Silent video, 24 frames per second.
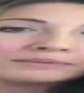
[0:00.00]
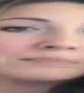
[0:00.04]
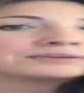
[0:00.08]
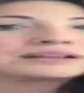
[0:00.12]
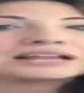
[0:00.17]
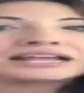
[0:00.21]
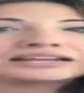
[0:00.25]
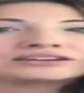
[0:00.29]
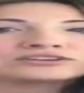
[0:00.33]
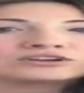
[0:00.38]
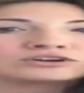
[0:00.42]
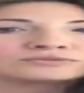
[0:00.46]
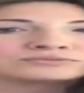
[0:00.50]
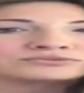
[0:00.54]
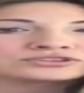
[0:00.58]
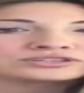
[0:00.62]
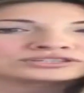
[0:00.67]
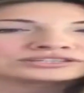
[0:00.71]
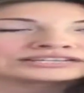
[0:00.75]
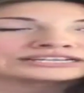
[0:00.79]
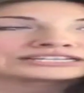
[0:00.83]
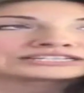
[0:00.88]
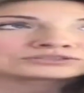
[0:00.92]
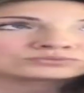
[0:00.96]
plan
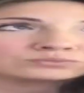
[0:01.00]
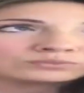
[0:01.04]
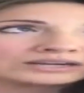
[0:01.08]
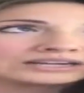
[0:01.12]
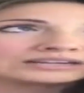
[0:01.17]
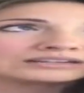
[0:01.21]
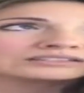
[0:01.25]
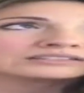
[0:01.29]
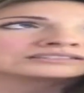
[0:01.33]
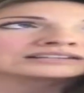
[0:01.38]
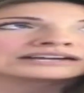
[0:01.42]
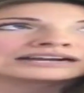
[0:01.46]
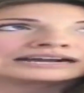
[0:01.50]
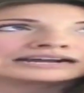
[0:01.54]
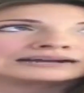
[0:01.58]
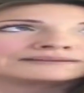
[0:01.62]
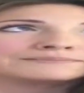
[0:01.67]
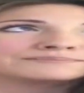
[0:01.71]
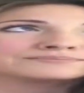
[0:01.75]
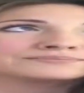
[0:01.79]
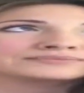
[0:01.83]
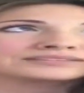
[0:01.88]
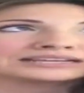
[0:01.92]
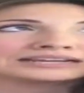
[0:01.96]
option as well.
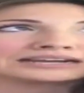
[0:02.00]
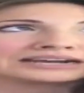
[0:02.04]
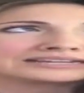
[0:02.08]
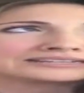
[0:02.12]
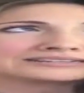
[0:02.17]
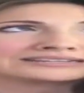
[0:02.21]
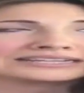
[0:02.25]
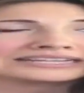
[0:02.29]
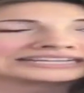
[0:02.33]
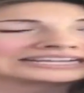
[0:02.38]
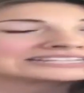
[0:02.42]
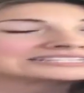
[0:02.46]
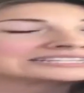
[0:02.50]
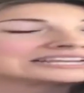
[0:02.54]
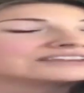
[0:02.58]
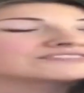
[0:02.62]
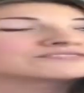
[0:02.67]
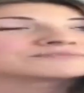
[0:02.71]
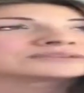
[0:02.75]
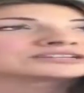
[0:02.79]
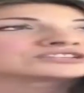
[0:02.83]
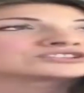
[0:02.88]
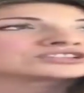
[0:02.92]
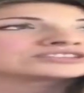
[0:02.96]
In case I
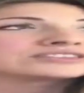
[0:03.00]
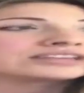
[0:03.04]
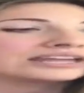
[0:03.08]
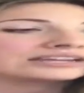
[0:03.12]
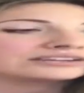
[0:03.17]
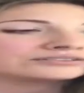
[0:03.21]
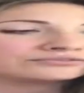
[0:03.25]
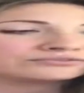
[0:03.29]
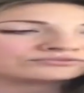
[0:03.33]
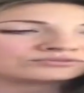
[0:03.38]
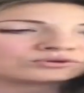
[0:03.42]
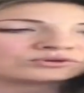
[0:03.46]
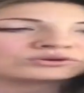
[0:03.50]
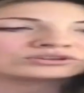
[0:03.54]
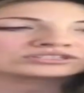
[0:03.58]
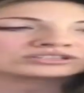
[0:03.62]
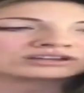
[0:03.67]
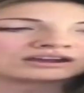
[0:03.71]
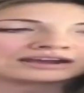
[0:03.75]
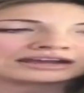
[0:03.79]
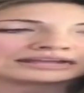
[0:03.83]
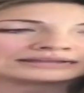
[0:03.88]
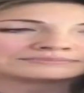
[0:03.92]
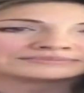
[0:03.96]
haven't mentioned that, 4
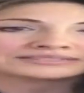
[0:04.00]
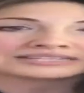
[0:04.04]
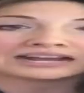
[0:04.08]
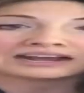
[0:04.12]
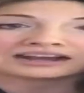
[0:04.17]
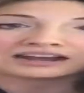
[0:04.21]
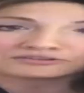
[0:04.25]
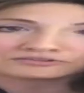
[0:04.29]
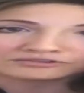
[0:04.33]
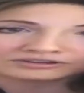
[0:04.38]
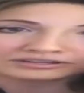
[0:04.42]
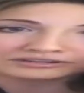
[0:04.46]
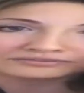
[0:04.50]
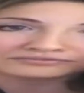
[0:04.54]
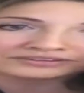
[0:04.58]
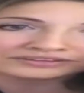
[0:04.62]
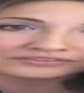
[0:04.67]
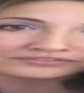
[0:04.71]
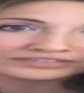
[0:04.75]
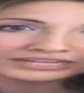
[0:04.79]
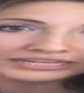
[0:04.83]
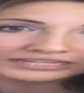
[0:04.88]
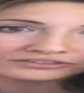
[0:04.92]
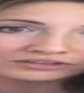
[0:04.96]
times
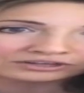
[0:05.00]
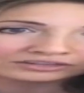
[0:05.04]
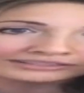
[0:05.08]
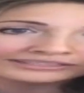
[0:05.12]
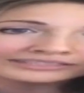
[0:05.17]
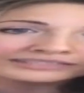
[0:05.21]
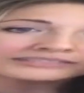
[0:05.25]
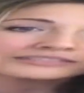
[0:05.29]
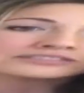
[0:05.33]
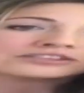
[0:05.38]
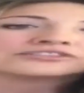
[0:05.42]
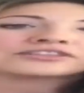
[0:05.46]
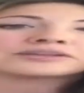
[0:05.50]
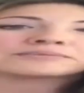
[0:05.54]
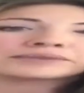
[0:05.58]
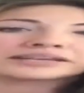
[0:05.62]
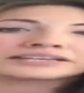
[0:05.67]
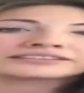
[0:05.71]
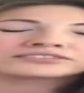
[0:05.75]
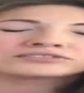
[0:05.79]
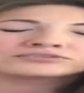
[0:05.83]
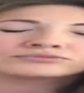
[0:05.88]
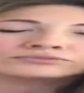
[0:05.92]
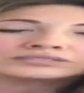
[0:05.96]
$115. So that
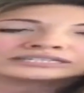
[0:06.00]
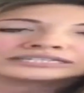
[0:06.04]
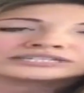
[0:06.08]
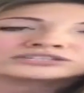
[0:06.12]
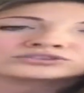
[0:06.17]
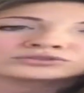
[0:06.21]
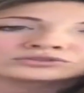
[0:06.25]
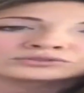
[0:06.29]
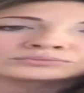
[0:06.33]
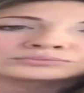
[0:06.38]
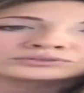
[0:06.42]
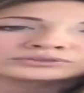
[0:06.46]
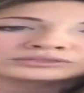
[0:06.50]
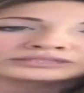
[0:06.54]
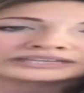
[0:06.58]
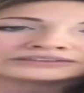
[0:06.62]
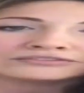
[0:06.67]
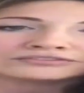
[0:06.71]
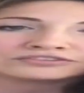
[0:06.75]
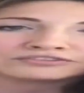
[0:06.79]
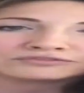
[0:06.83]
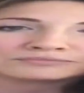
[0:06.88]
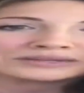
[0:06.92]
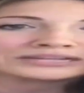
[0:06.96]
makes it really doable
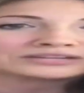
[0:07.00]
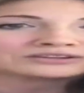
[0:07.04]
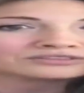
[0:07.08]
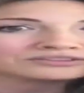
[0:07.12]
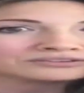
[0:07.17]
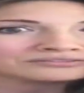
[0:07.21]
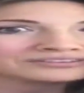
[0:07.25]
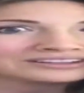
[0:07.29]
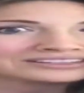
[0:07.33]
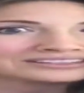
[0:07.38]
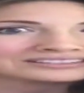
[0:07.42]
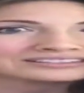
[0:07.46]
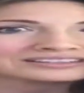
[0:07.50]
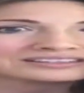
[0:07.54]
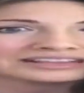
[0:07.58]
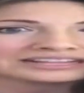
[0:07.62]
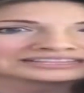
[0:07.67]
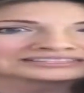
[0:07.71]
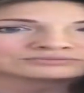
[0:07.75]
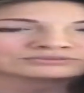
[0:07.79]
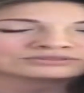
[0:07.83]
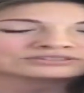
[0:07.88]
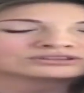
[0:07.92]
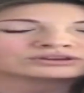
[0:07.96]
if you've been on the fence and
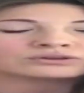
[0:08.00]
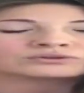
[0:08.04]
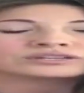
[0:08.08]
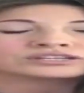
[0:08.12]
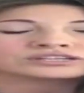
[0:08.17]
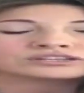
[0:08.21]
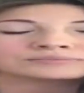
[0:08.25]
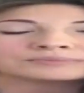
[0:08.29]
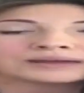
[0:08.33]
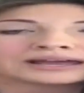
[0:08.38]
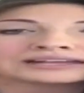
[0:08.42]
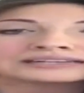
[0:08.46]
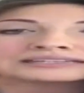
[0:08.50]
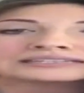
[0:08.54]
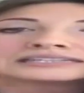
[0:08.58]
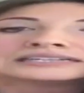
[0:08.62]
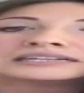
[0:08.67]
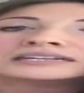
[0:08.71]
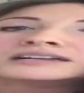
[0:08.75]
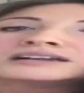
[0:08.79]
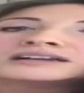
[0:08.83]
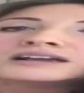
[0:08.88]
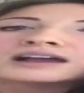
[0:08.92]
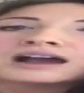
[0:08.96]
that's what's holding you back.
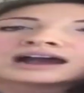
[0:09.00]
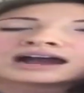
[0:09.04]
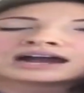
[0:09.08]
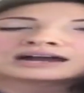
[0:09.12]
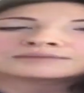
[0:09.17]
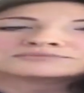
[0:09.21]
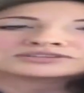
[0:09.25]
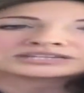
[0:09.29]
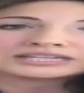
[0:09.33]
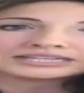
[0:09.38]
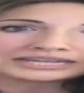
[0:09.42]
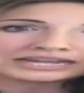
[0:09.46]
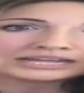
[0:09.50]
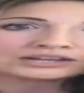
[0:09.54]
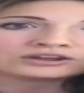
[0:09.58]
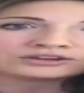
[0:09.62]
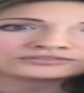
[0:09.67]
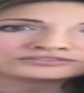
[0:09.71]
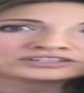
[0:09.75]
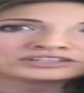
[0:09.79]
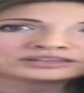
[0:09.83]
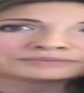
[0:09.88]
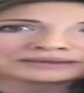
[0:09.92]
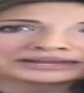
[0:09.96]
You can head
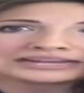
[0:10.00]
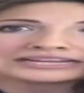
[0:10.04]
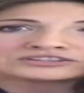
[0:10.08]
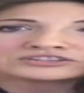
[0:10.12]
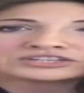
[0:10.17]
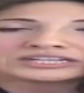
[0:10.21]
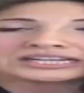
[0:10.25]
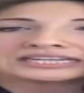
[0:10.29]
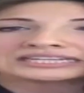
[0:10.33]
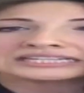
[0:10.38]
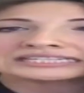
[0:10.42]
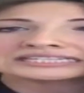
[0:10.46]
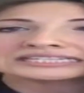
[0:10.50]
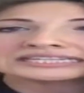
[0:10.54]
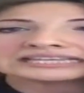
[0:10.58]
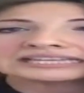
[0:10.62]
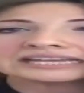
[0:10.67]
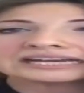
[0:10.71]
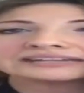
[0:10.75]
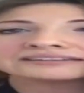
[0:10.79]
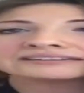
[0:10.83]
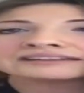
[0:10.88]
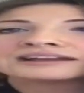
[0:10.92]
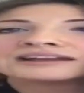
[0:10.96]
over to the page again and see
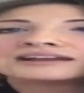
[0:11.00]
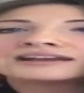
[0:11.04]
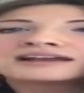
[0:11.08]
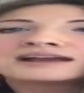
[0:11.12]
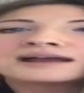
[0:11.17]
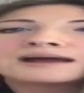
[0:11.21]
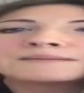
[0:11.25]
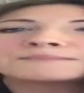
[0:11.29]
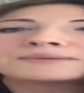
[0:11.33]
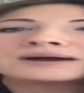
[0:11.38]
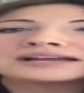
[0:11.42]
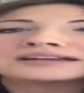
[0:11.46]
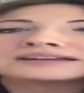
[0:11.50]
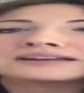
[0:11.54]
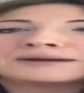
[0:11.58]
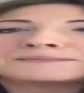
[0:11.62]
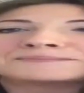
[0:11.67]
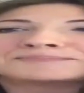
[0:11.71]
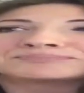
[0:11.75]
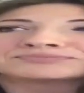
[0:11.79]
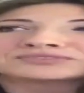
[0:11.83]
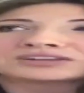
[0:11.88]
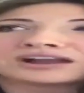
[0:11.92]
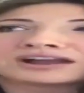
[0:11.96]
that. But
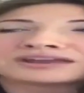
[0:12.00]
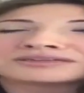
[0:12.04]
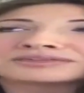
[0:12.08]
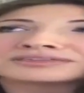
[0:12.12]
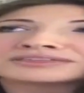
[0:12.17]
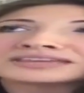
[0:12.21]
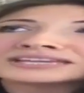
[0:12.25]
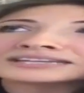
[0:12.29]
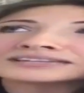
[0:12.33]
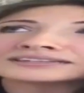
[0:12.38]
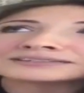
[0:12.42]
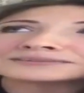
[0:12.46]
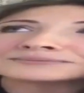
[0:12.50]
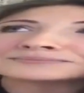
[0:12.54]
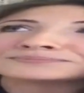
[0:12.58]
I think